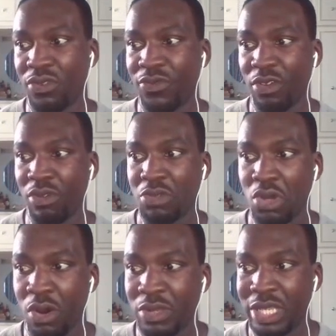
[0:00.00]
for
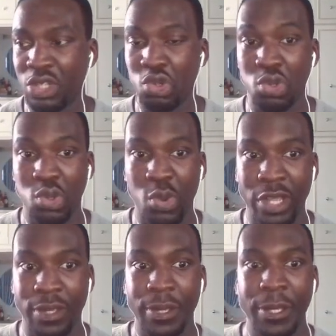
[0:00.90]
cryptocurrency is two to
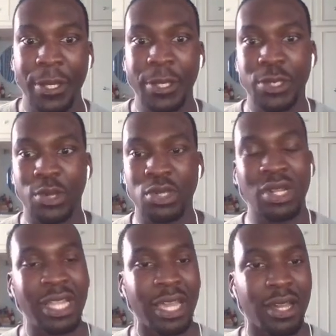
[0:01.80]
one. So it's
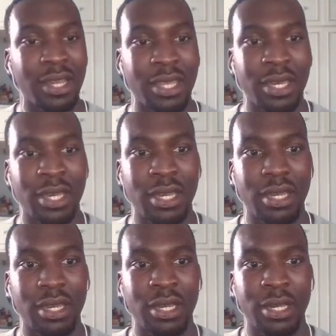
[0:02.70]
not like other
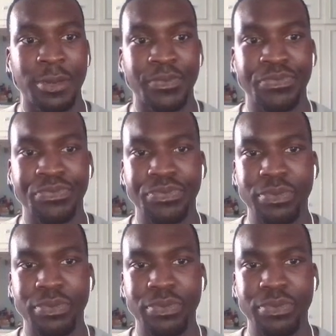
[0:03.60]
um,